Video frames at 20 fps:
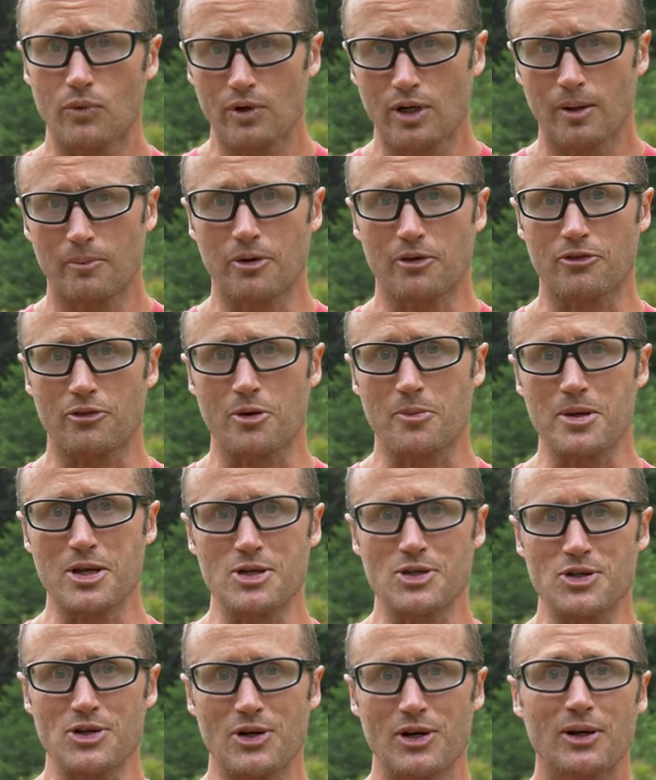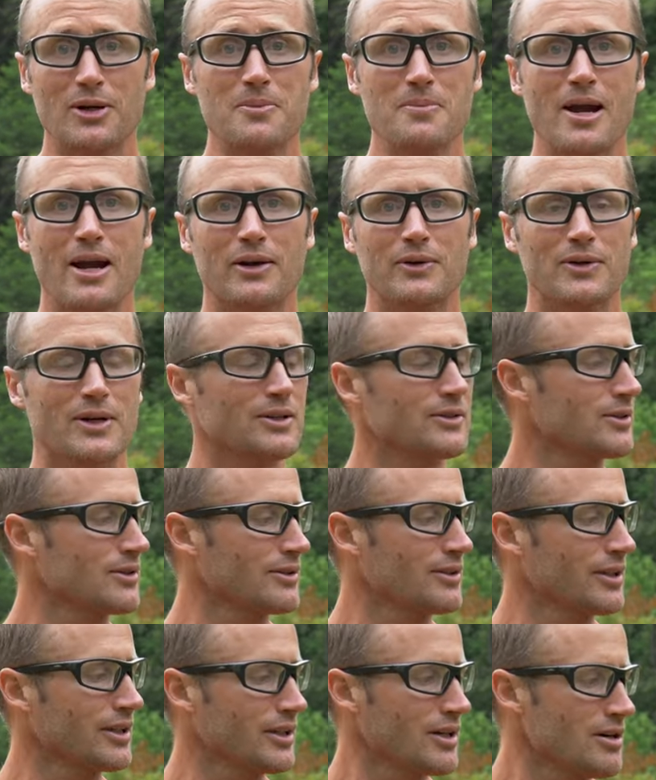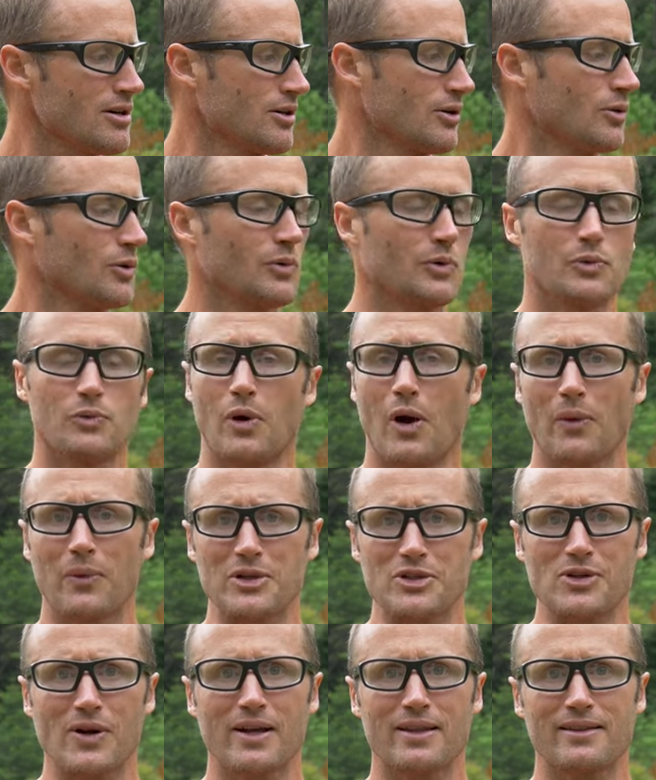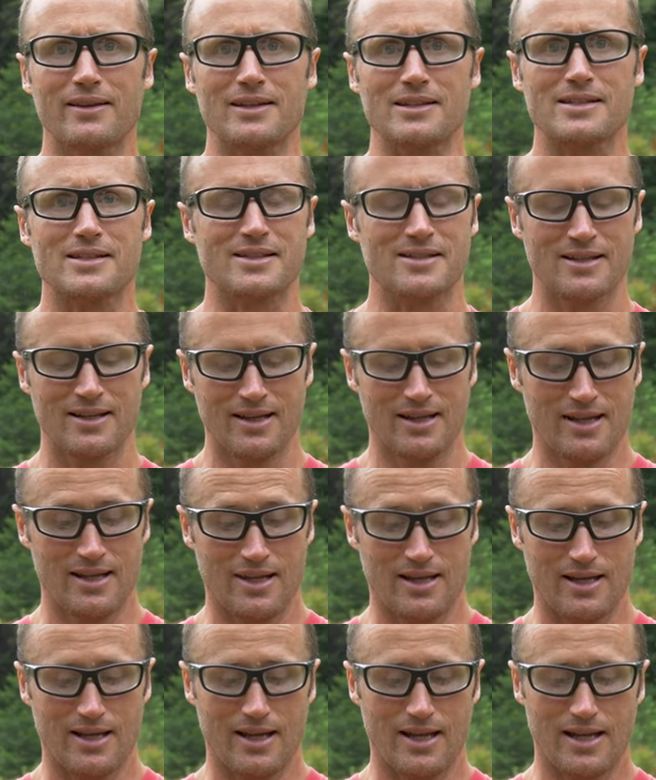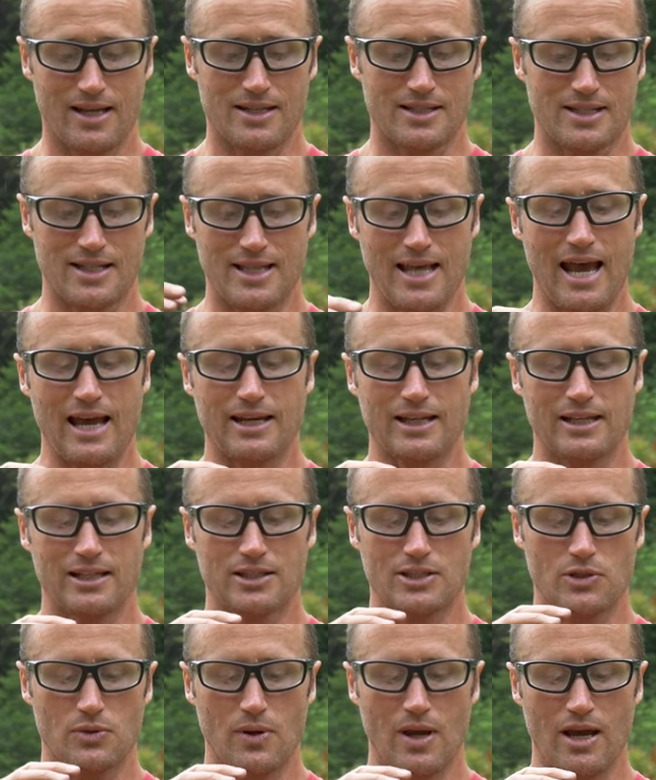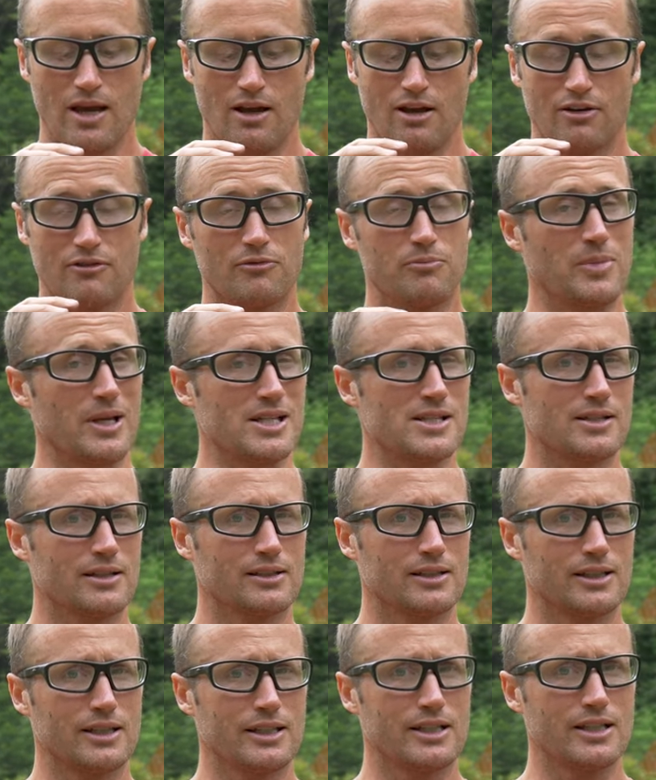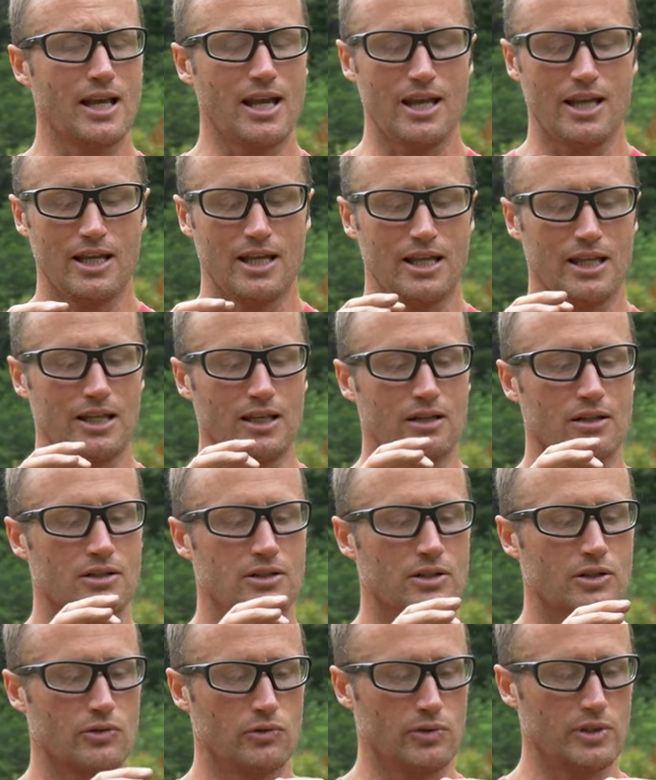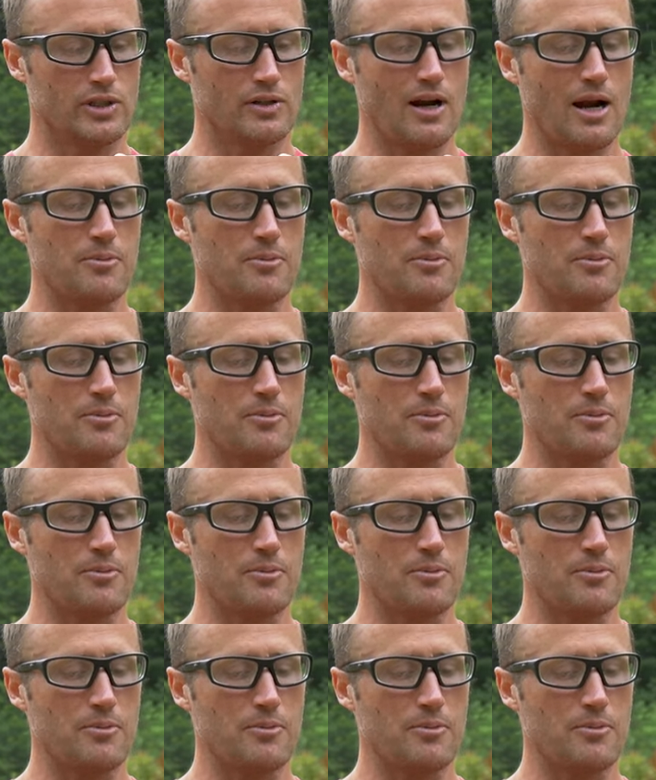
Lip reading: Coming from engineering background, they're like, oh, well, why don't we try this? And to that end, you have basically a rear